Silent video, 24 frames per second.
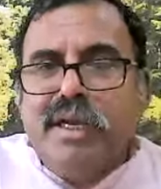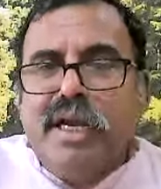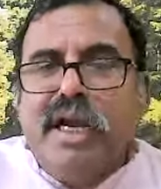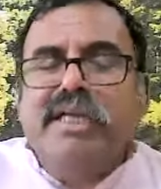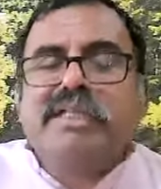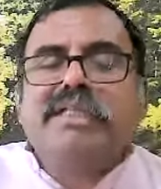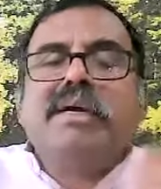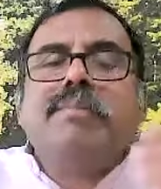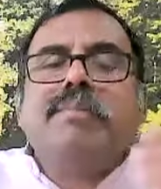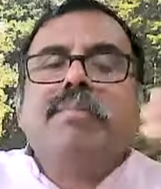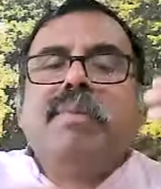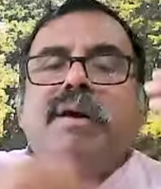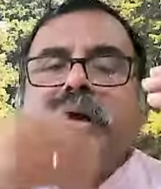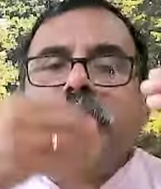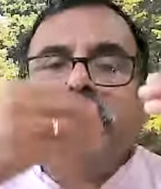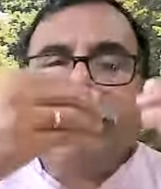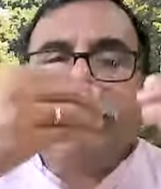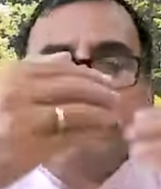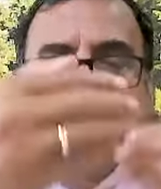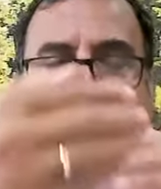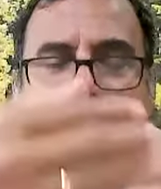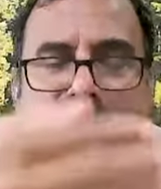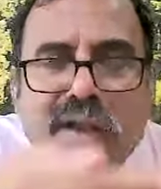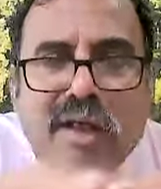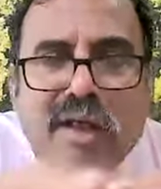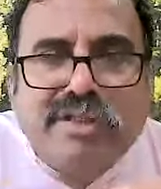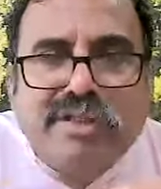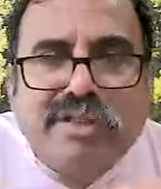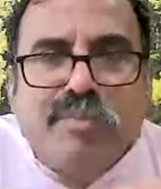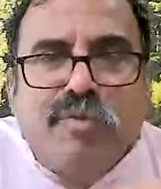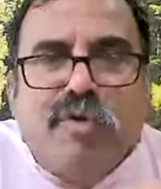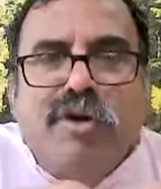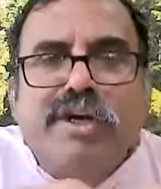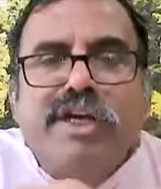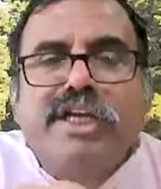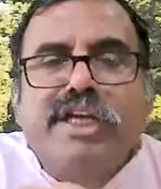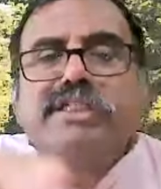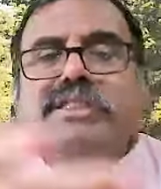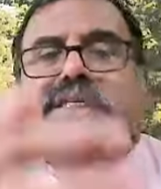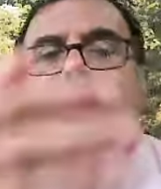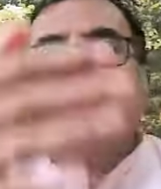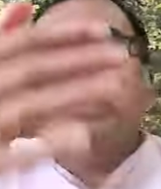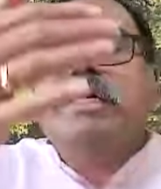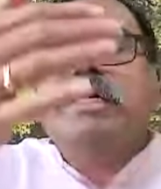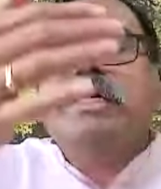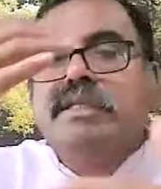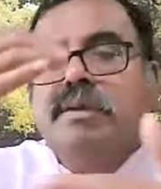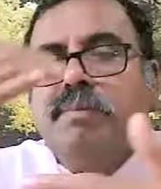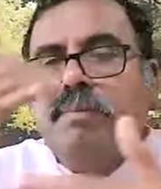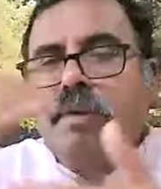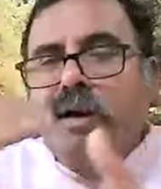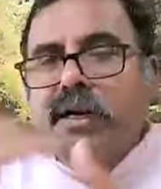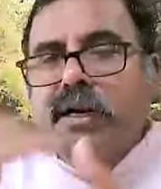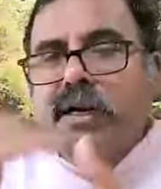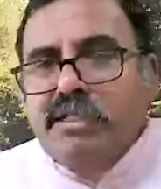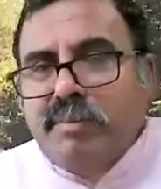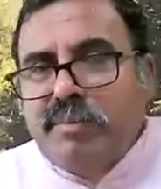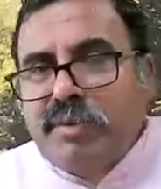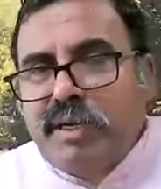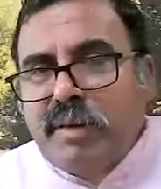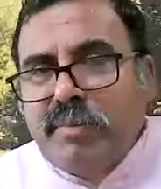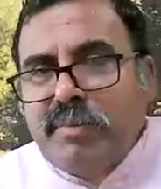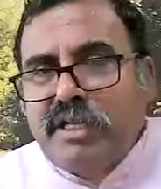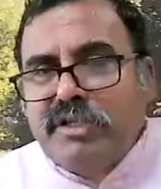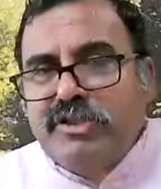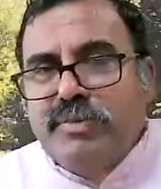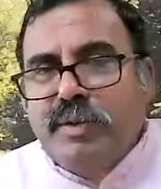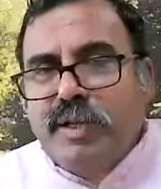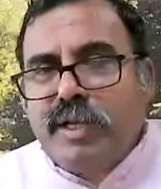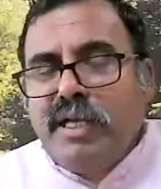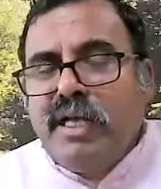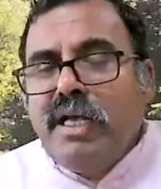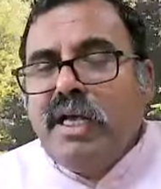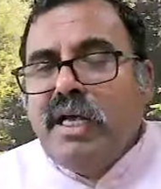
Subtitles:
At some point of time, they will have some context, sometime elsewhere.